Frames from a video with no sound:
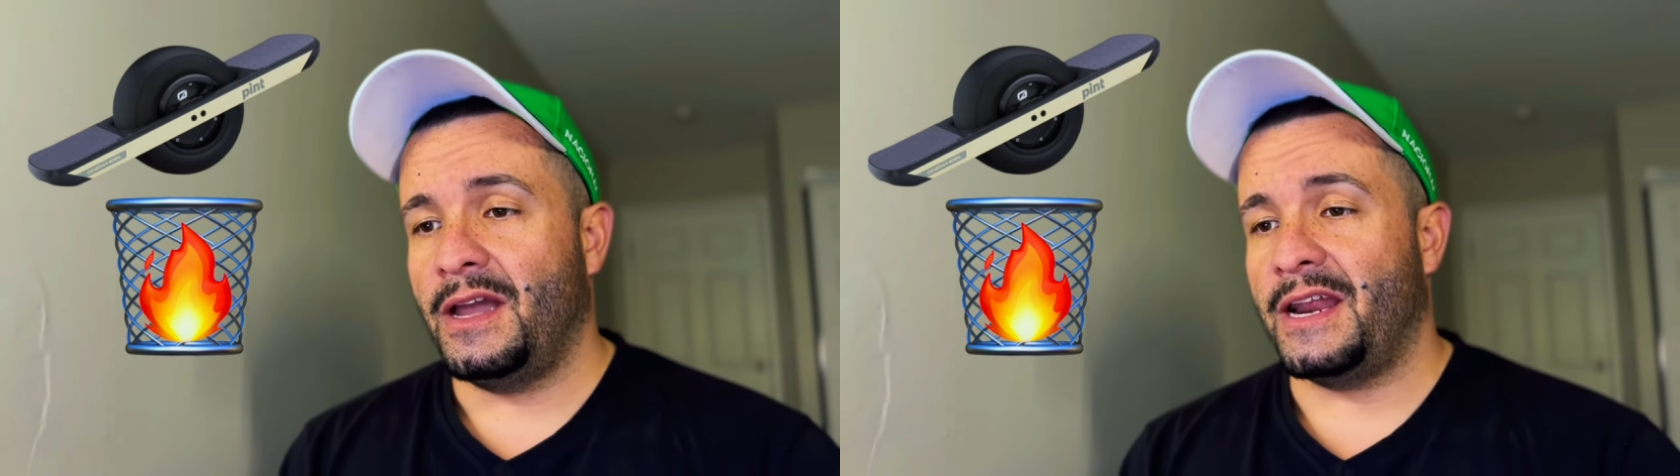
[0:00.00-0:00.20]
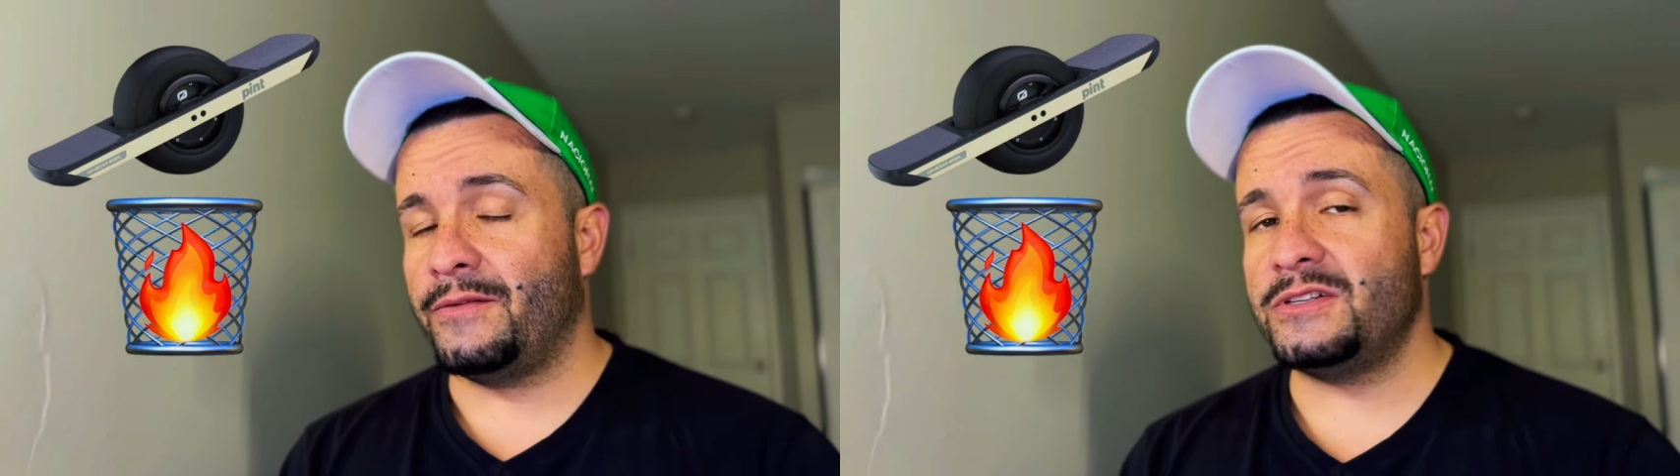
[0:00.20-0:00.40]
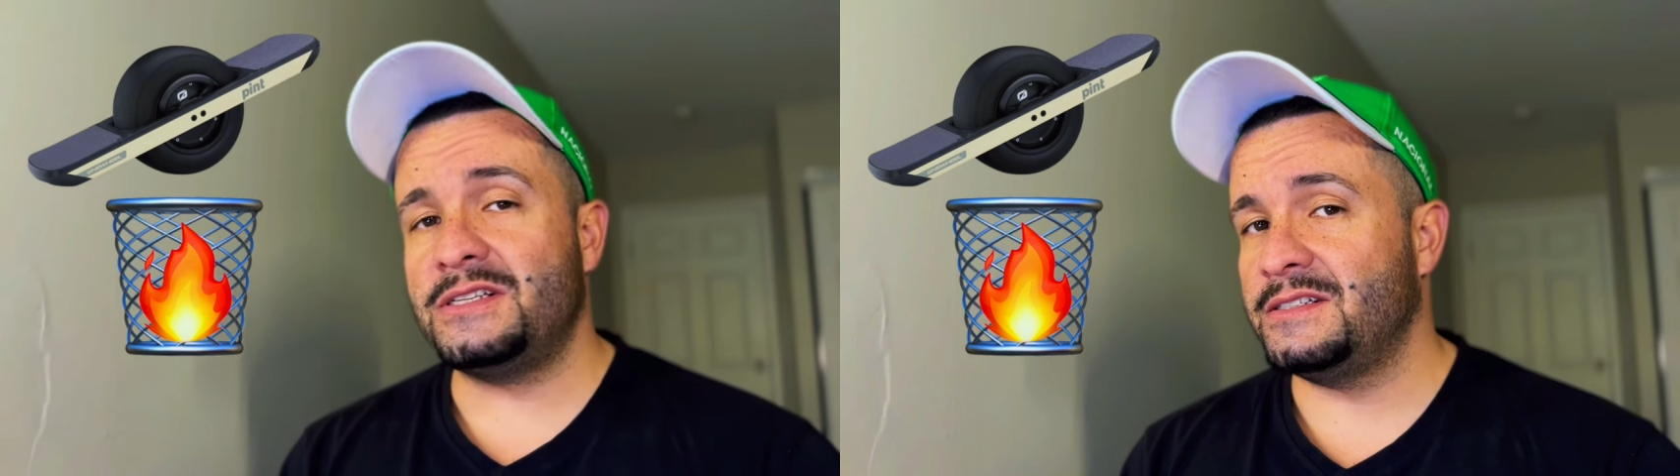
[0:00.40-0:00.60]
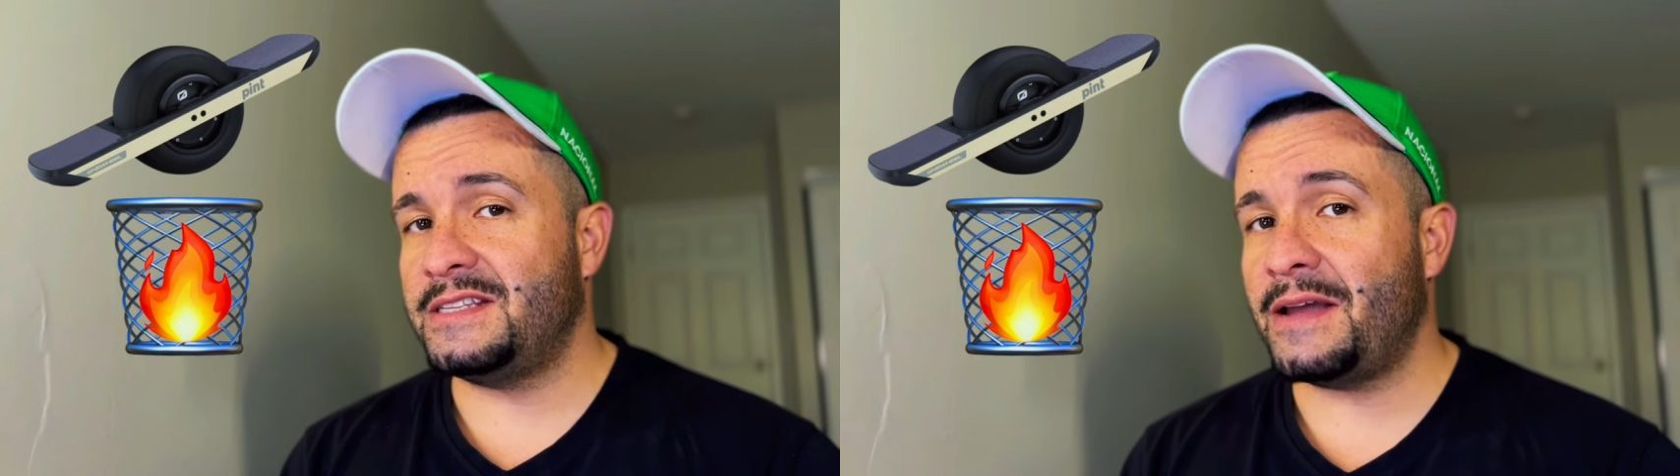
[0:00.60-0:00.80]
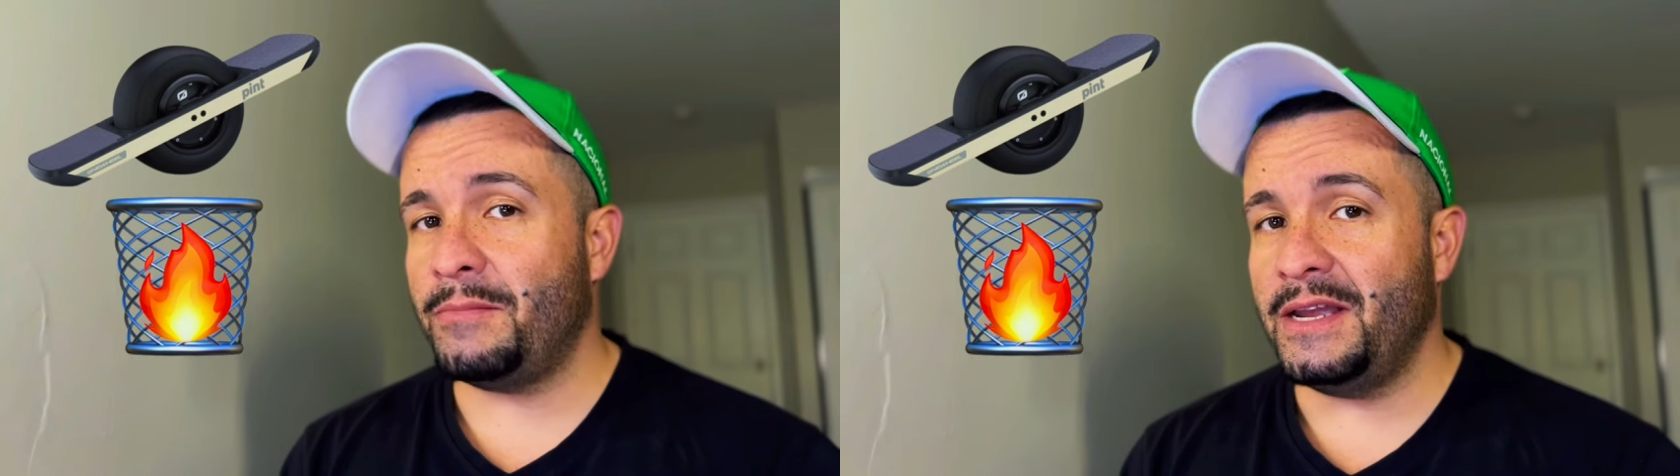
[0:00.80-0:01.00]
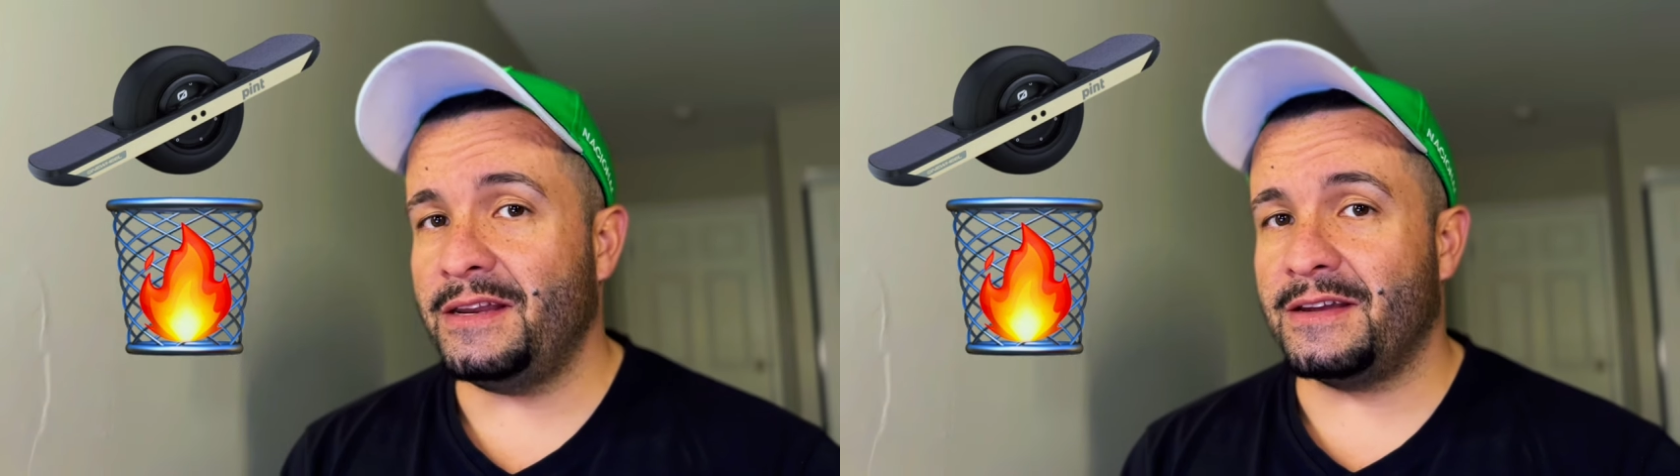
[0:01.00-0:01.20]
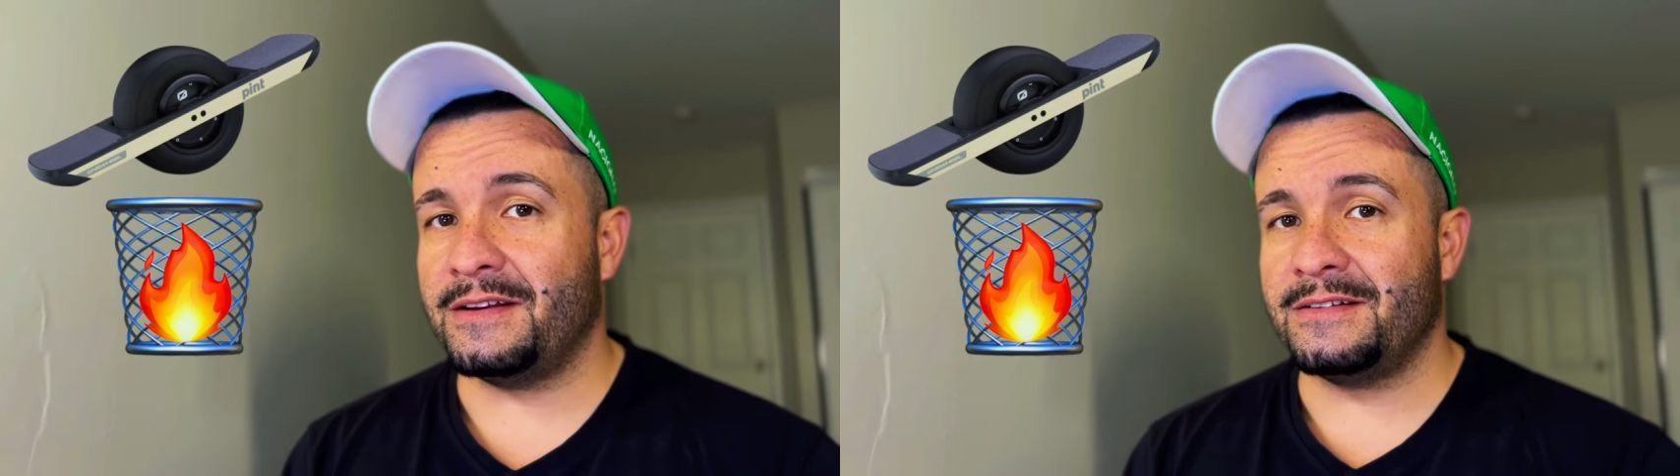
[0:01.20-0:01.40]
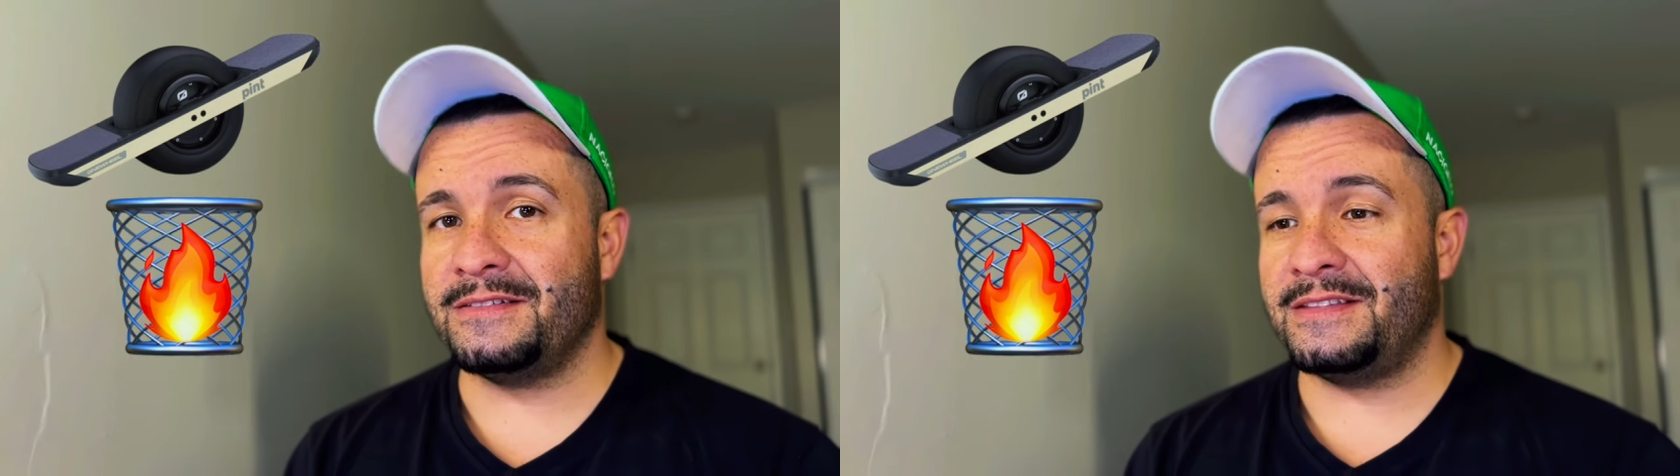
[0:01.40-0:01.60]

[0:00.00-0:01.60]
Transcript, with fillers: and ever since that meeting,